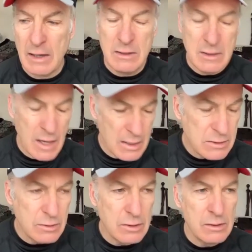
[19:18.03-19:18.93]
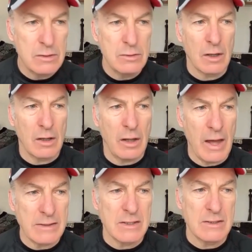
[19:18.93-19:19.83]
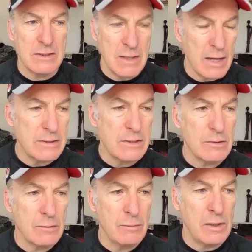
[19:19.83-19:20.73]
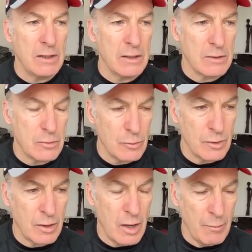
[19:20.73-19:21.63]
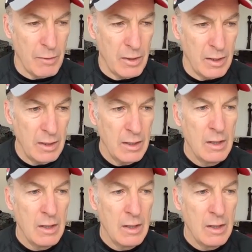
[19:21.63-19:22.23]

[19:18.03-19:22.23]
Yes, you can do the classes. Yes, you can be in the tour company.